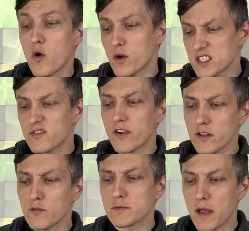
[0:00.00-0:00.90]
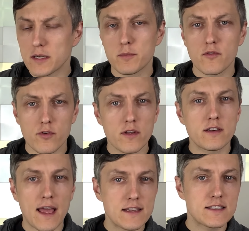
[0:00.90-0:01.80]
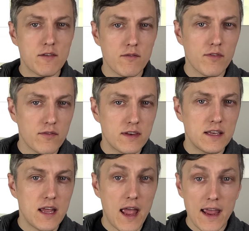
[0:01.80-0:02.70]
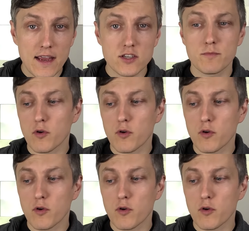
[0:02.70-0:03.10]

which is fairly respectable for the 10750H